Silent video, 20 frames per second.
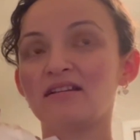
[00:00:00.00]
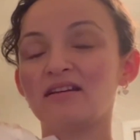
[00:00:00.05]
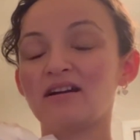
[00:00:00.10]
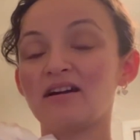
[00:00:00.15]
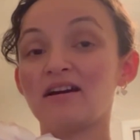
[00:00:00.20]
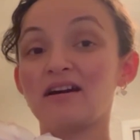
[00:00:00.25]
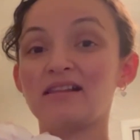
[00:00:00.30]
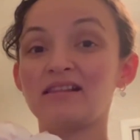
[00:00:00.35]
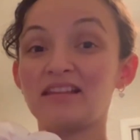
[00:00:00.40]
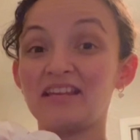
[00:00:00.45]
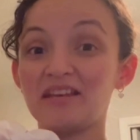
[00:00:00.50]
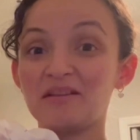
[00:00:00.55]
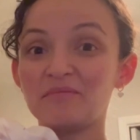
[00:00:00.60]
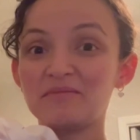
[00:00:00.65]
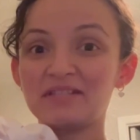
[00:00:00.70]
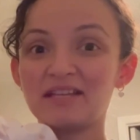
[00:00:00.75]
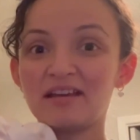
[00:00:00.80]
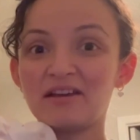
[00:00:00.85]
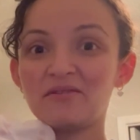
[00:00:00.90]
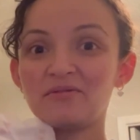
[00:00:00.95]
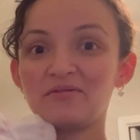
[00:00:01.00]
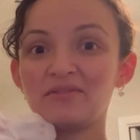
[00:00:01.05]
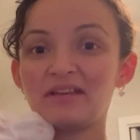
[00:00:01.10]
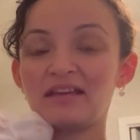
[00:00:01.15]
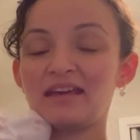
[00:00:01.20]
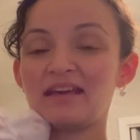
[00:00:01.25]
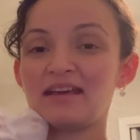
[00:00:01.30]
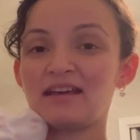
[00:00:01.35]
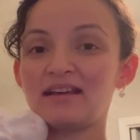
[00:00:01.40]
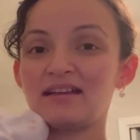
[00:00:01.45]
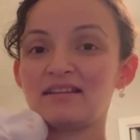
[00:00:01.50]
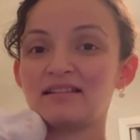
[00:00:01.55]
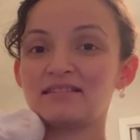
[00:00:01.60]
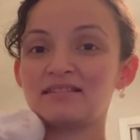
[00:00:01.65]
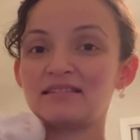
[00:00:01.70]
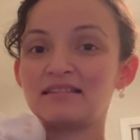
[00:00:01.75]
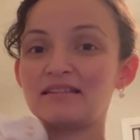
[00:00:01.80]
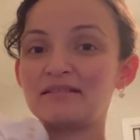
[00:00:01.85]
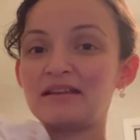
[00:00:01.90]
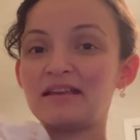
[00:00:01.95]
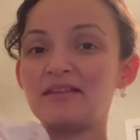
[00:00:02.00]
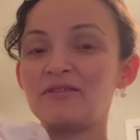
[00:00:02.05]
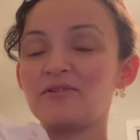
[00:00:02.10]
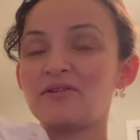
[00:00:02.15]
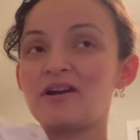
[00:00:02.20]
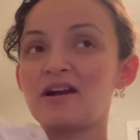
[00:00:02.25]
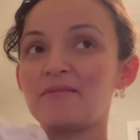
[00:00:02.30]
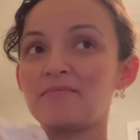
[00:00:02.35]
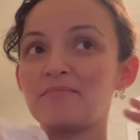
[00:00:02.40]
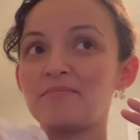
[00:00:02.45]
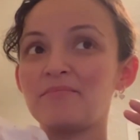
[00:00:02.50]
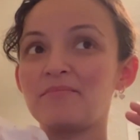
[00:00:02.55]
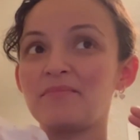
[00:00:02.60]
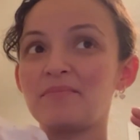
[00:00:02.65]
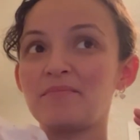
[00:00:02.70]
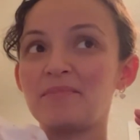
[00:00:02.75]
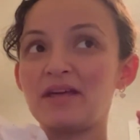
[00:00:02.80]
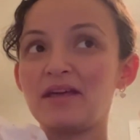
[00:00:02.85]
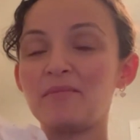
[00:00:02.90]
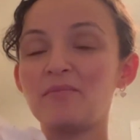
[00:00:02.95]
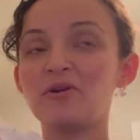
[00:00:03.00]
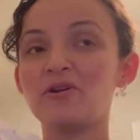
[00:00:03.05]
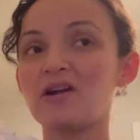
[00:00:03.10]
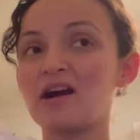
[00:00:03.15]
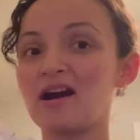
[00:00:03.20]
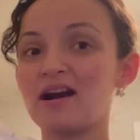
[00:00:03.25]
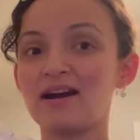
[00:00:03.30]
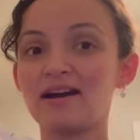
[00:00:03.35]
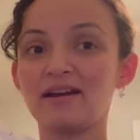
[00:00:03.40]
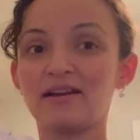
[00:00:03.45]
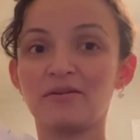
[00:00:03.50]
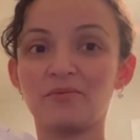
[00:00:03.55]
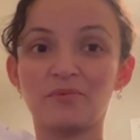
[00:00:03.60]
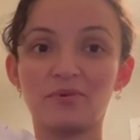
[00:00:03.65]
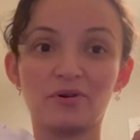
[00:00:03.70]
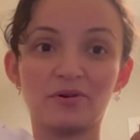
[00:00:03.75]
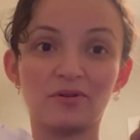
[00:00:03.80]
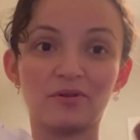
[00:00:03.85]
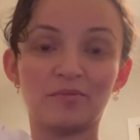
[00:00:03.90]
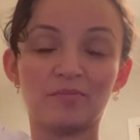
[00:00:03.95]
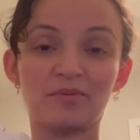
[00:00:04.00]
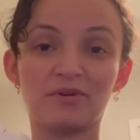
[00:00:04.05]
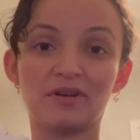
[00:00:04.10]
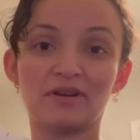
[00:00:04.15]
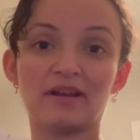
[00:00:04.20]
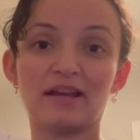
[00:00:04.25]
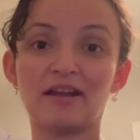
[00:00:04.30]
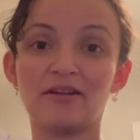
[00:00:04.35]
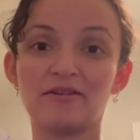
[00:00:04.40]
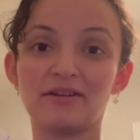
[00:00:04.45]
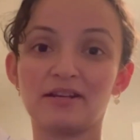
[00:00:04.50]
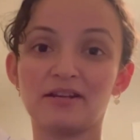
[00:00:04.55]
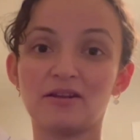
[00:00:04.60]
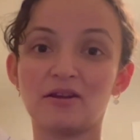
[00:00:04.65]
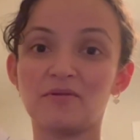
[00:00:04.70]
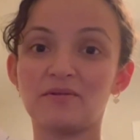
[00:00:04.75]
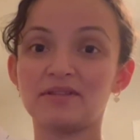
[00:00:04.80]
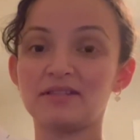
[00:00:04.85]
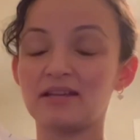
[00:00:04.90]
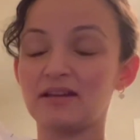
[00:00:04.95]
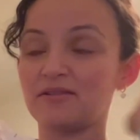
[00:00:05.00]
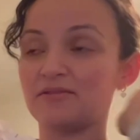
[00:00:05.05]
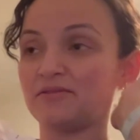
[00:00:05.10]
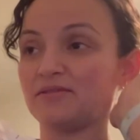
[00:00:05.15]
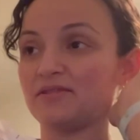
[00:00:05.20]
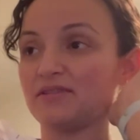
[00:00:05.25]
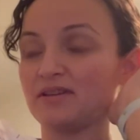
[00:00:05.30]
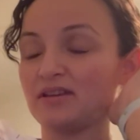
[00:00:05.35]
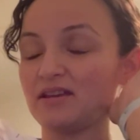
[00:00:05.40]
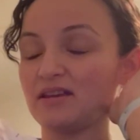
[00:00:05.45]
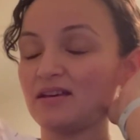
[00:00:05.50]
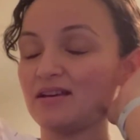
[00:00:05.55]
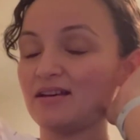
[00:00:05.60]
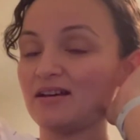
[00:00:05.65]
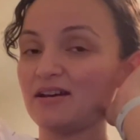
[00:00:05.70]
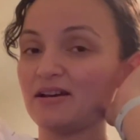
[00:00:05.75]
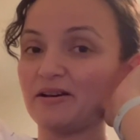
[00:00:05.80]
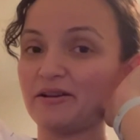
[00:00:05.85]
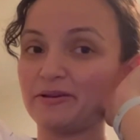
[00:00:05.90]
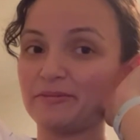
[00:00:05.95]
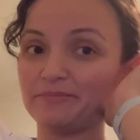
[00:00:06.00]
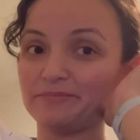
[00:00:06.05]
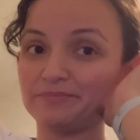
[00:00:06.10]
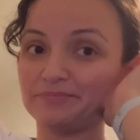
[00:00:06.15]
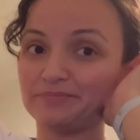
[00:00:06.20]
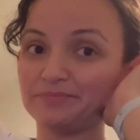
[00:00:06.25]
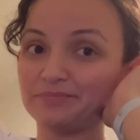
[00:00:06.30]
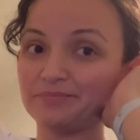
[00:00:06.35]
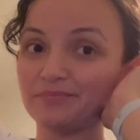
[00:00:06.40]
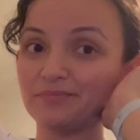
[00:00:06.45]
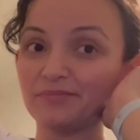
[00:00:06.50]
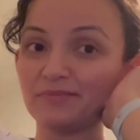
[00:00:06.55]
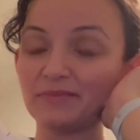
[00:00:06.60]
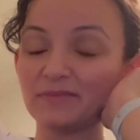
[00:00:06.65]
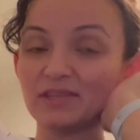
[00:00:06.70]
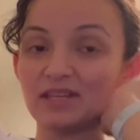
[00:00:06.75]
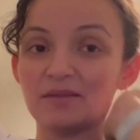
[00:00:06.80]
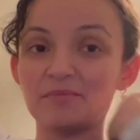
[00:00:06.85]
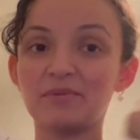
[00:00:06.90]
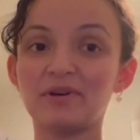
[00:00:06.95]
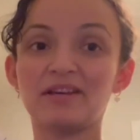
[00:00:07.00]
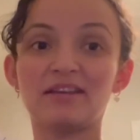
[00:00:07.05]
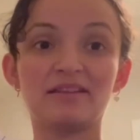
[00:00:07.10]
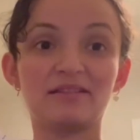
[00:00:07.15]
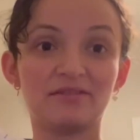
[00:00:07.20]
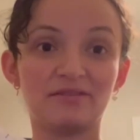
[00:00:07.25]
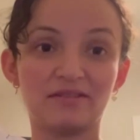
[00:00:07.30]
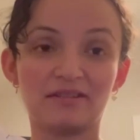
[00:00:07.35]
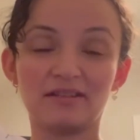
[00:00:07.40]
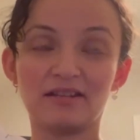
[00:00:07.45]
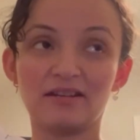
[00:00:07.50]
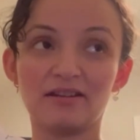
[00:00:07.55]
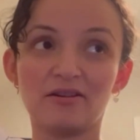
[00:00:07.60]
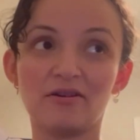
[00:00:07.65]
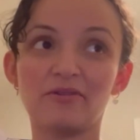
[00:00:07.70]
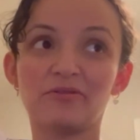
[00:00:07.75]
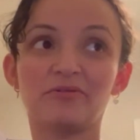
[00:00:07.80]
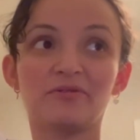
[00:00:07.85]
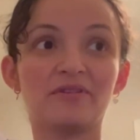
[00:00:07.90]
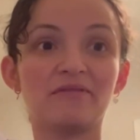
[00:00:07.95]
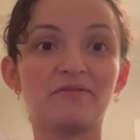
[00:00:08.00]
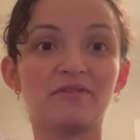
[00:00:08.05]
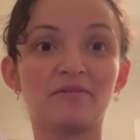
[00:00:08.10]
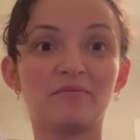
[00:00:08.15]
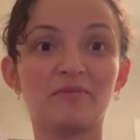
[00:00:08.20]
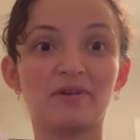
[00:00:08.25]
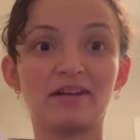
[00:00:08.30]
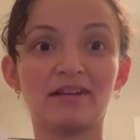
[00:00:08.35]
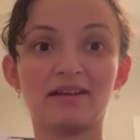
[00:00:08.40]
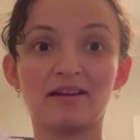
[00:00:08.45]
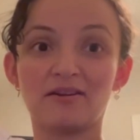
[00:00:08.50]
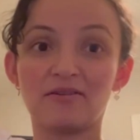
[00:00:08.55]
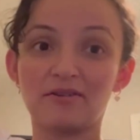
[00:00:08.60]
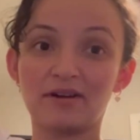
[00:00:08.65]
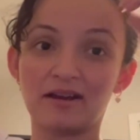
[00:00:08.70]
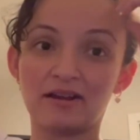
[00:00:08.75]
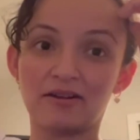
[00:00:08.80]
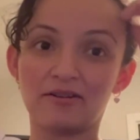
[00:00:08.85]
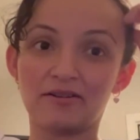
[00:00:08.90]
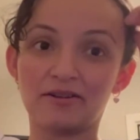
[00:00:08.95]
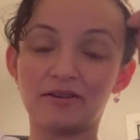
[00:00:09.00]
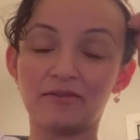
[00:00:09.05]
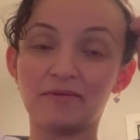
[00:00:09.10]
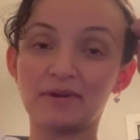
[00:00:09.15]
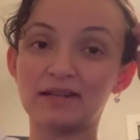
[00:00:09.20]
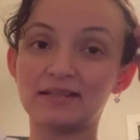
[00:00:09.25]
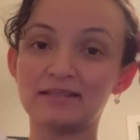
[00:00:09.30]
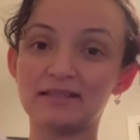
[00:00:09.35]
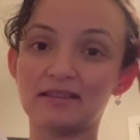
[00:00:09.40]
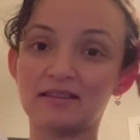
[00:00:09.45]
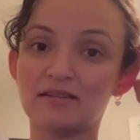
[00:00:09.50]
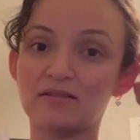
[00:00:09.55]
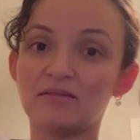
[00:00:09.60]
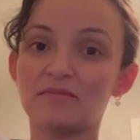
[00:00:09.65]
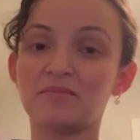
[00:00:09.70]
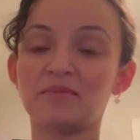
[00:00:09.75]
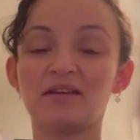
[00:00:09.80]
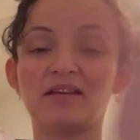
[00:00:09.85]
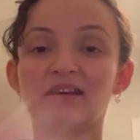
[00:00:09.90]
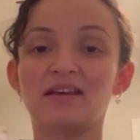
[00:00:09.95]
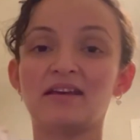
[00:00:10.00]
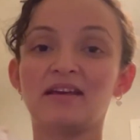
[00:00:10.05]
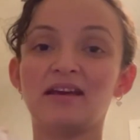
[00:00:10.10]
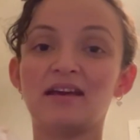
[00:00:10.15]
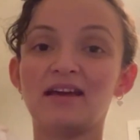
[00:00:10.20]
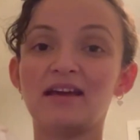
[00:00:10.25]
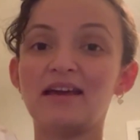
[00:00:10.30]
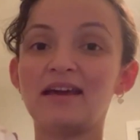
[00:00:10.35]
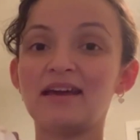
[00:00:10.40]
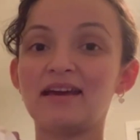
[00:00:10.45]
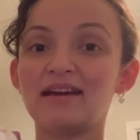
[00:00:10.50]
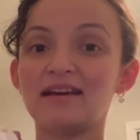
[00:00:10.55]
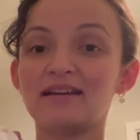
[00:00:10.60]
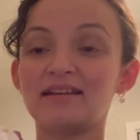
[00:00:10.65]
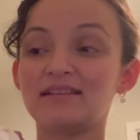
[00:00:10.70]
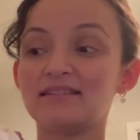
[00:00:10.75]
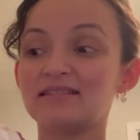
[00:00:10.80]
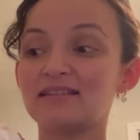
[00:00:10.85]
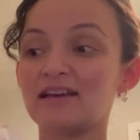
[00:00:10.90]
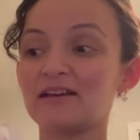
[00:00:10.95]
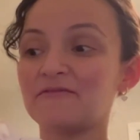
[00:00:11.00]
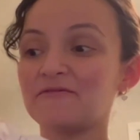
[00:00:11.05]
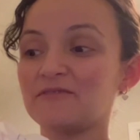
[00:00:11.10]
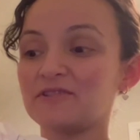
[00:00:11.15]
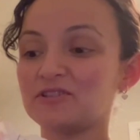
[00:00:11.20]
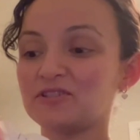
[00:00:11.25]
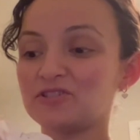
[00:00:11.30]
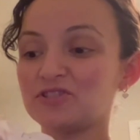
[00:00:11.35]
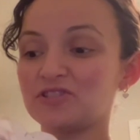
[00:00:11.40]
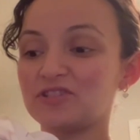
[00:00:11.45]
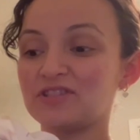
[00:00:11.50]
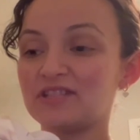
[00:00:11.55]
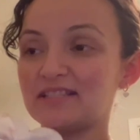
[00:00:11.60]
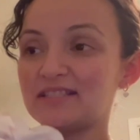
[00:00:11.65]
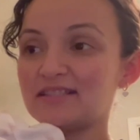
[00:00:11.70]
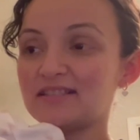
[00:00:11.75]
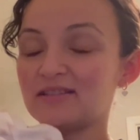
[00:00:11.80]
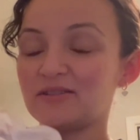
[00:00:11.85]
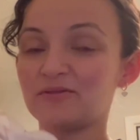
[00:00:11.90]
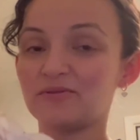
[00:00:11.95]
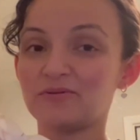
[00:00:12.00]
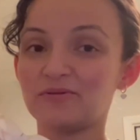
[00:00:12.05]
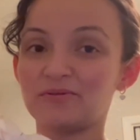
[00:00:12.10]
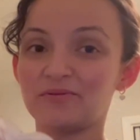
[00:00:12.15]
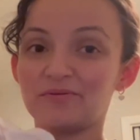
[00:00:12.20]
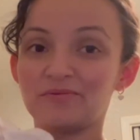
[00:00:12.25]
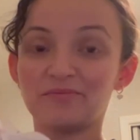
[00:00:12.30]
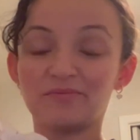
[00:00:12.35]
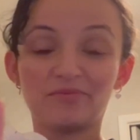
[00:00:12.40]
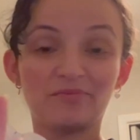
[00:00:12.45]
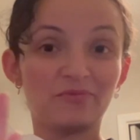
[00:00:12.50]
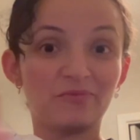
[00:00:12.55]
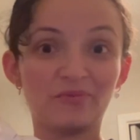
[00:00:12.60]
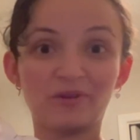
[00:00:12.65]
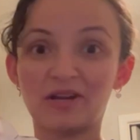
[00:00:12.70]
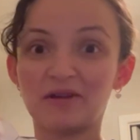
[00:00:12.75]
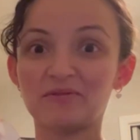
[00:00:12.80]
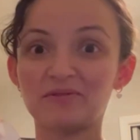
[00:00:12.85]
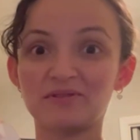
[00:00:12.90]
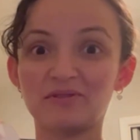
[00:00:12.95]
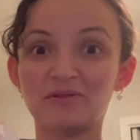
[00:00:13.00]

uh, Liam down, and either uh, him or I will put Aaron and Noah down. Um, but he's getting all three of them right now. I already read to them, and I finished this little. What I was